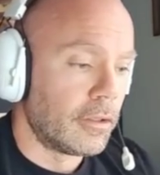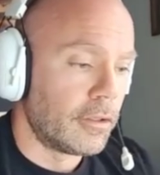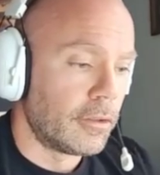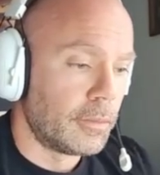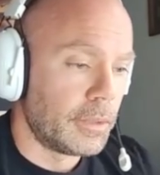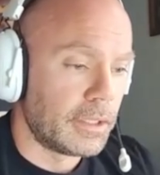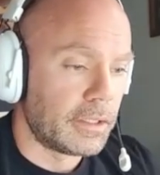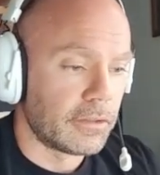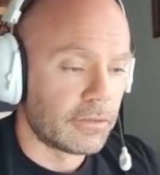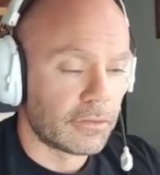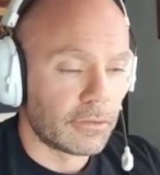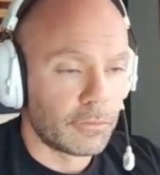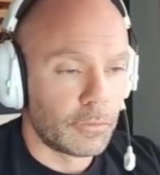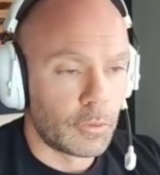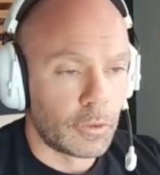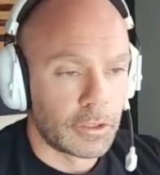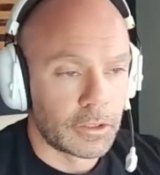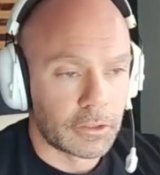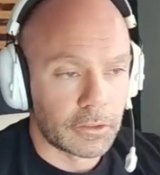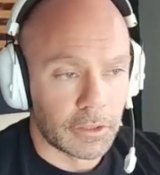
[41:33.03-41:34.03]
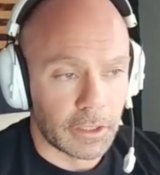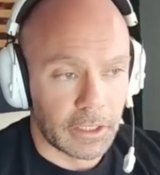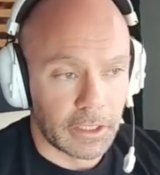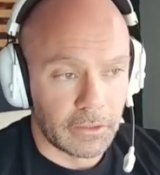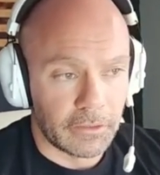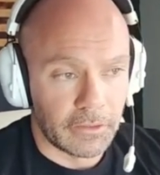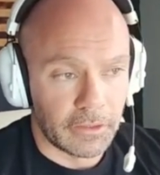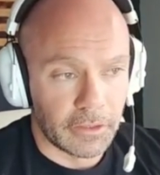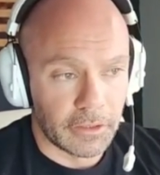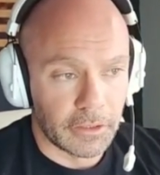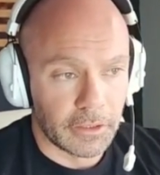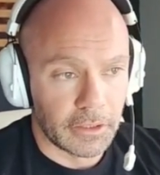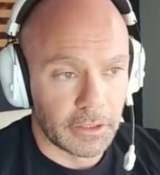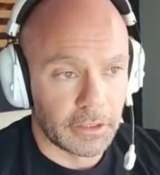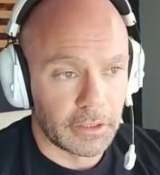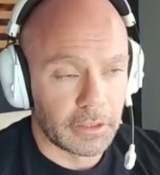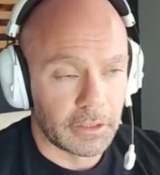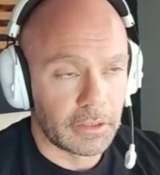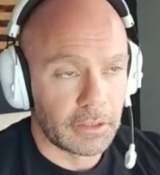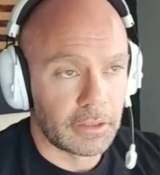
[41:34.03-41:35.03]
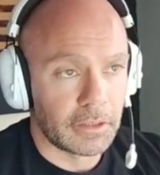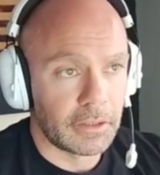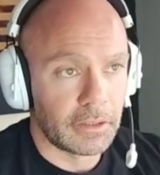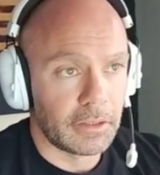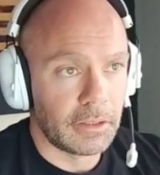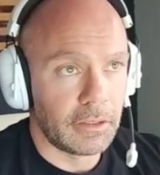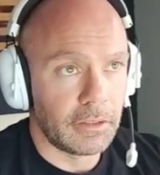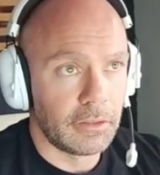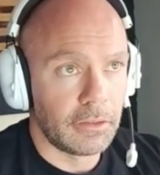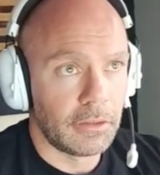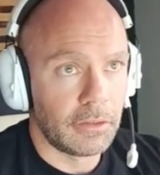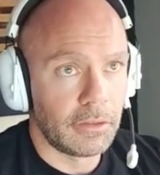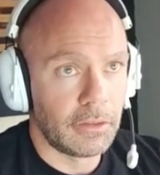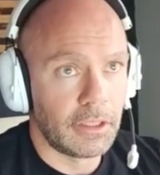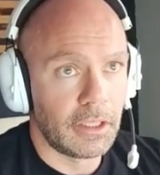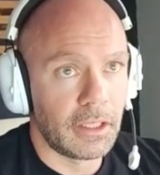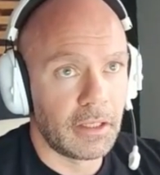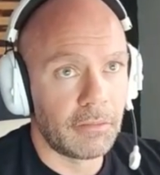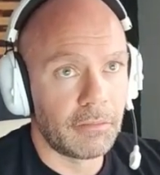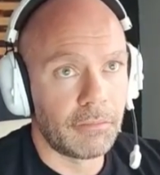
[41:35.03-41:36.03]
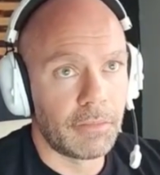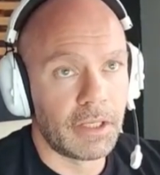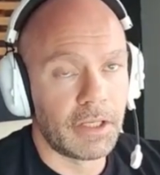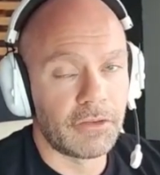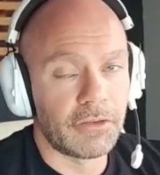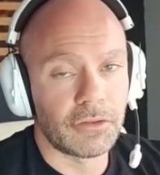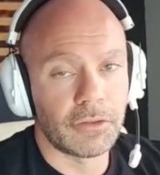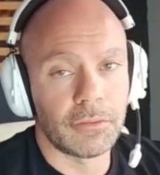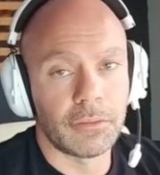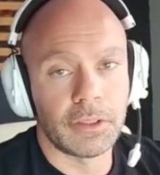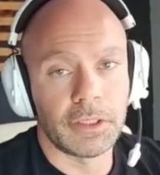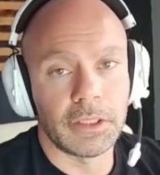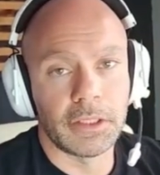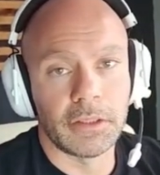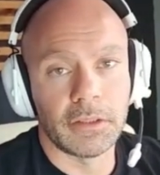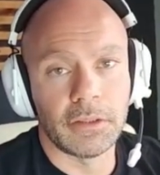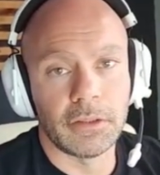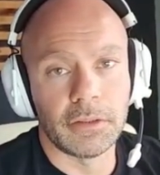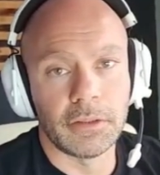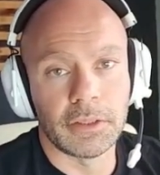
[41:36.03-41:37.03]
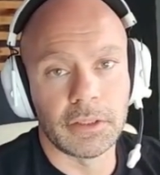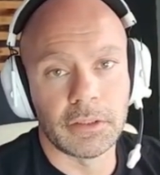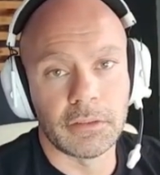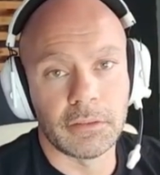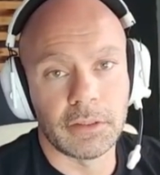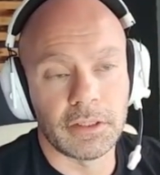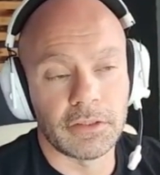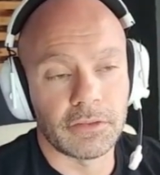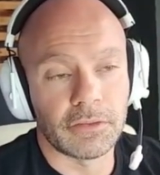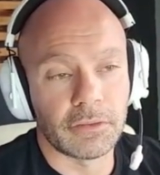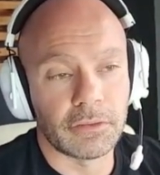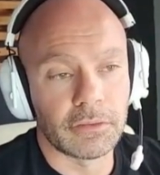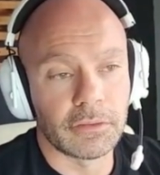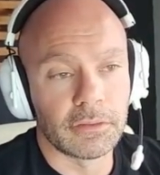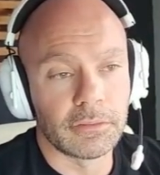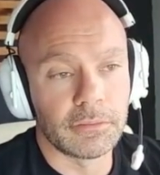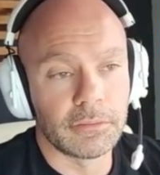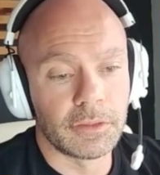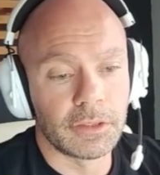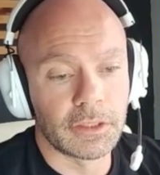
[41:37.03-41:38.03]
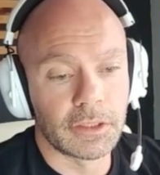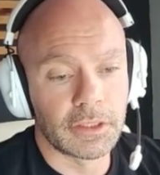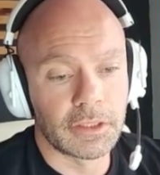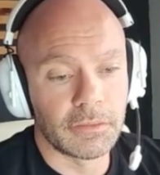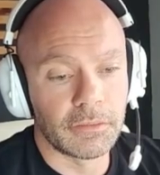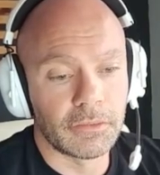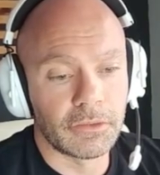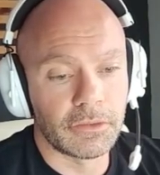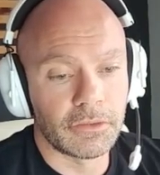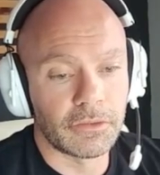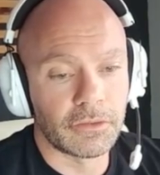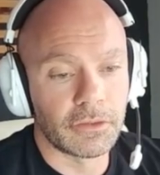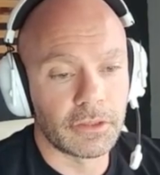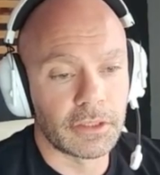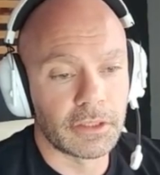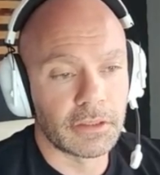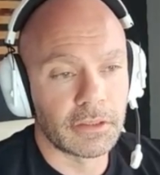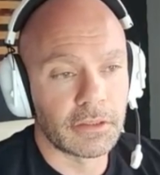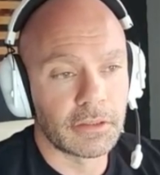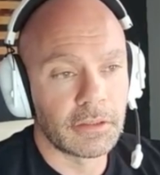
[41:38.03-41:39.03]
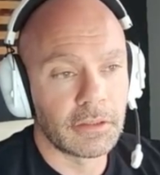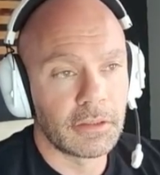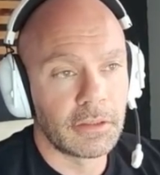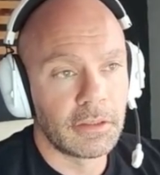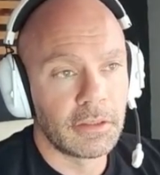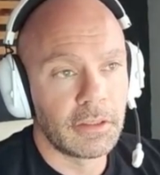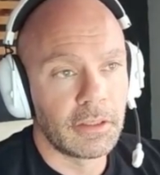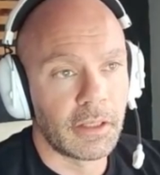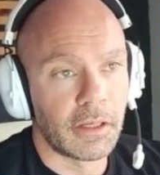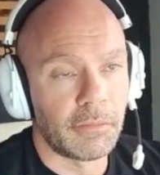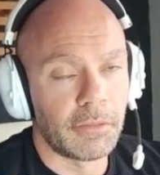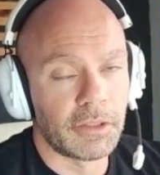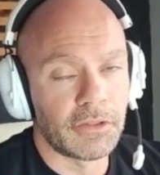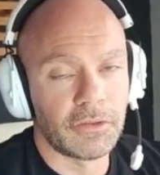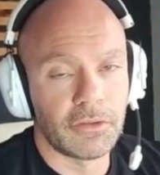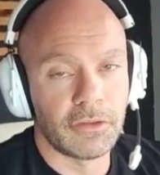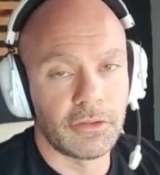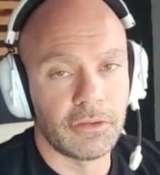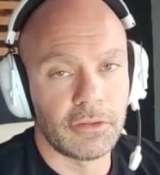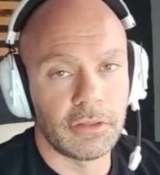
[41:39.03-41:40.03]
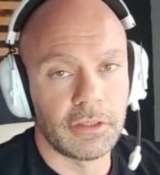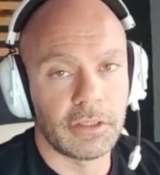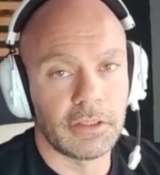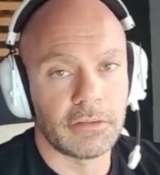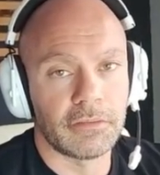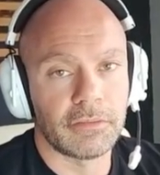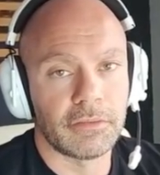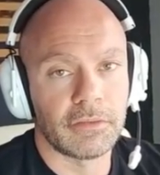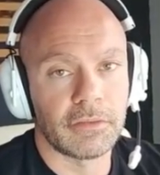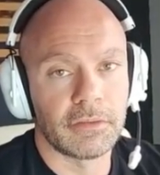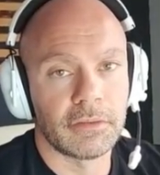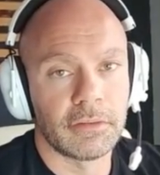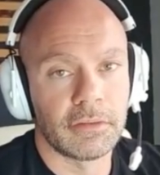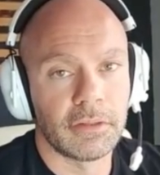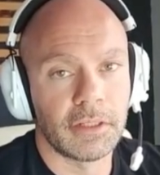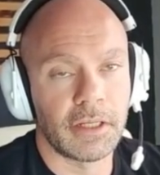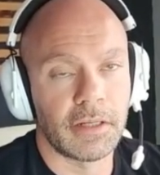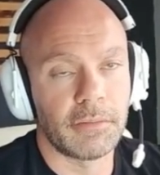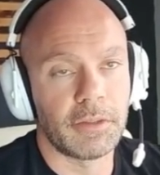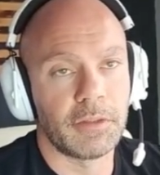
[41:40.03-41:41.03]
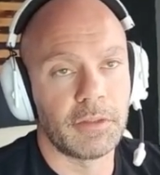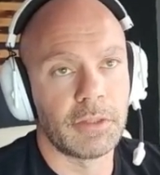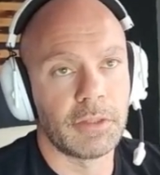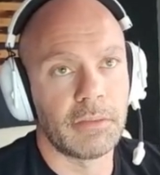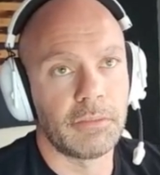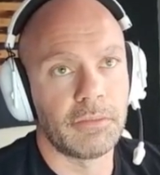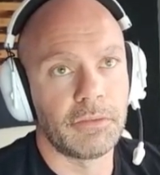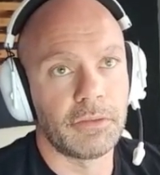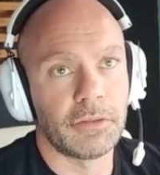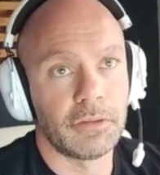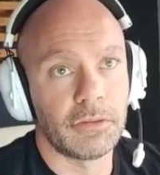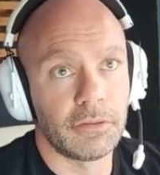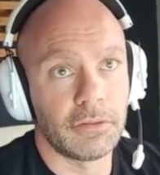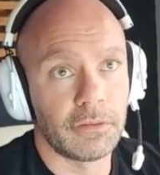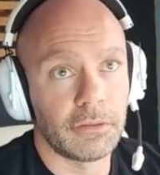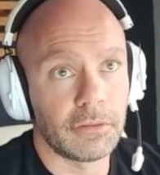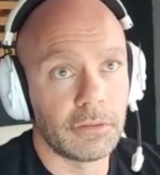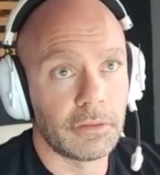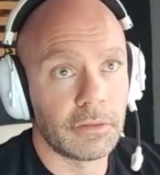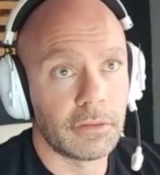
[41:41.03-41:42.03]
because of one criteria, you can't measure what you're doing in a wrestling room when it comes to strength. How much did you lift? How many reps did you do it?